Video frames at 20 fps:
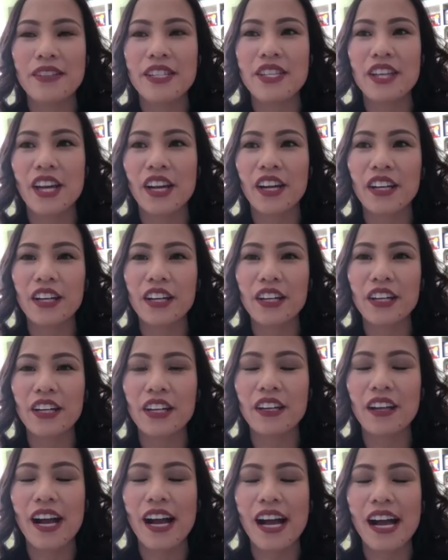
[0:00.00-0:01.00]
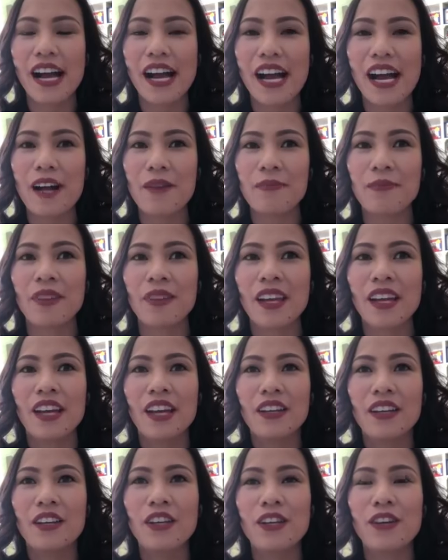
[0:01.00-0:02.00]
I was younger. Um,
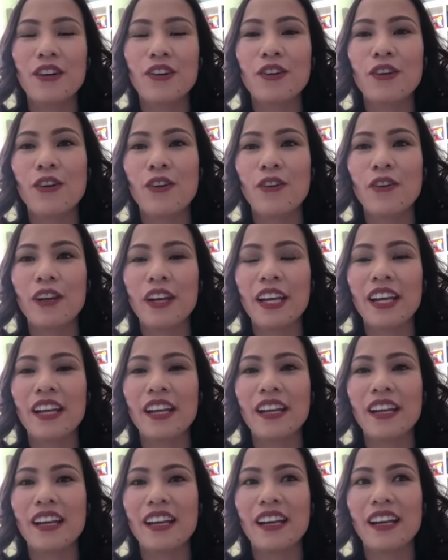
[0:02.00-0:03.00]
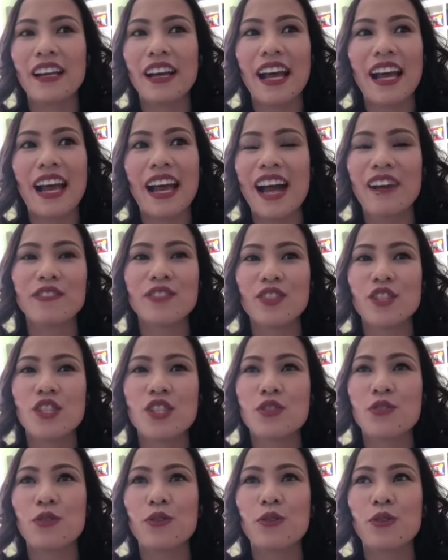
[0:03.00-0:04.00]
you know, going after
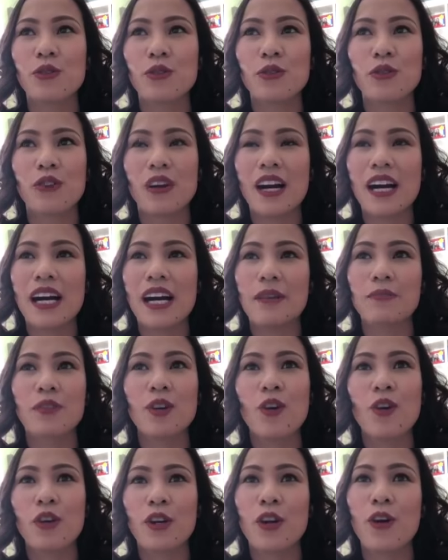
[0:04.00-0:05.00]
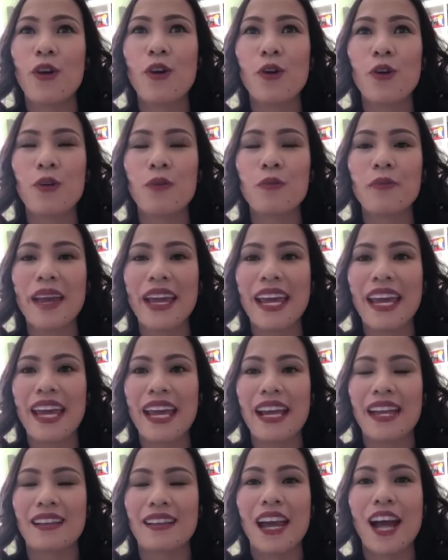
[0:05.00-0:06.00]
school, um, going home
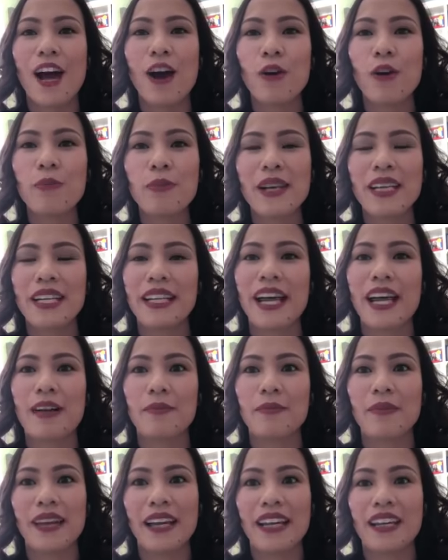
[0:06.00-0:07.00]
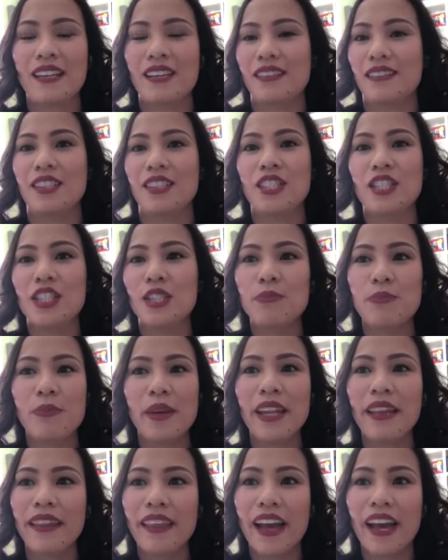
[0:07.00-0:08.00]
and helping them like until
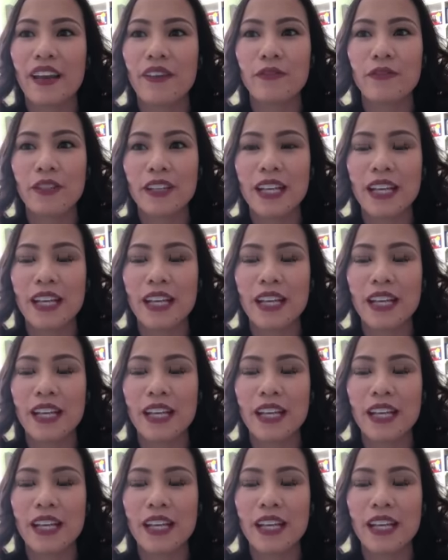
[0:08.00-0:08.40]
midnight